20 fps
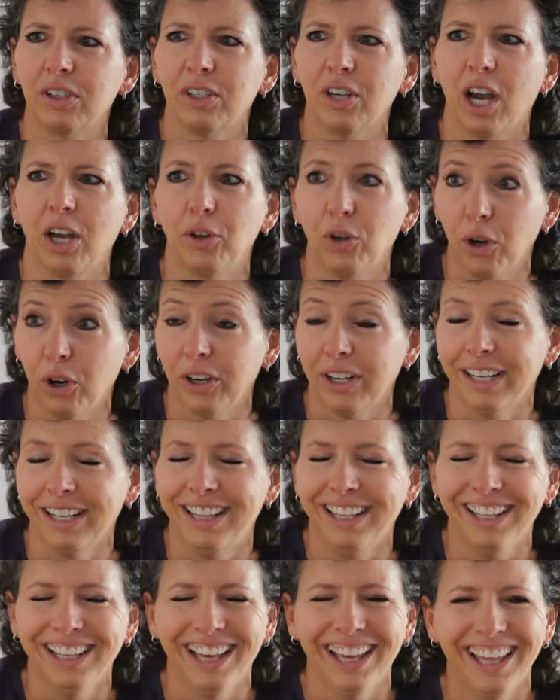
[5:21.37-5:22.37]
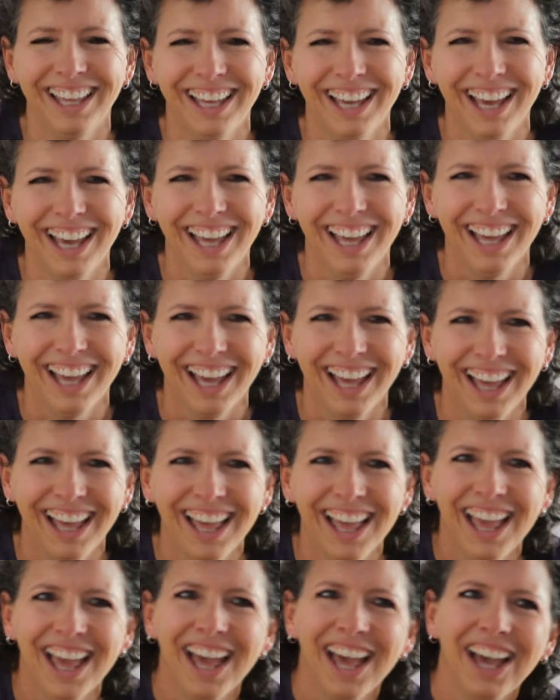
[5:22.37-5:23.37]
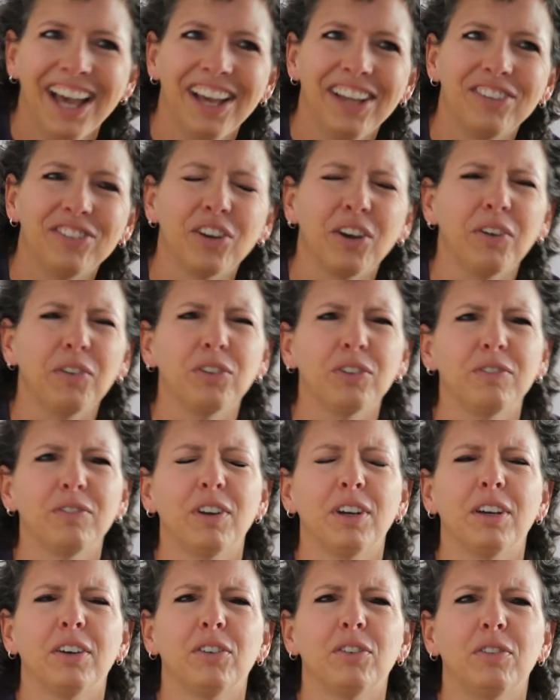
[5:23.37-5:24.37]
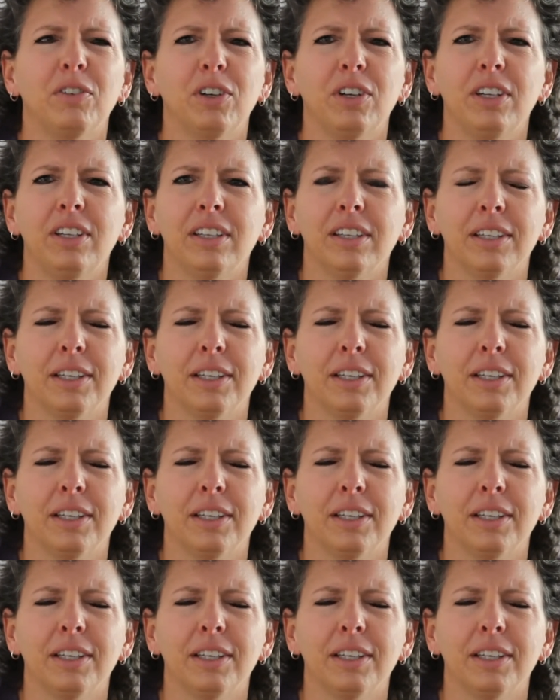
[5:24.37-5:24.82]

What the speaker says: God heard it. So I was very,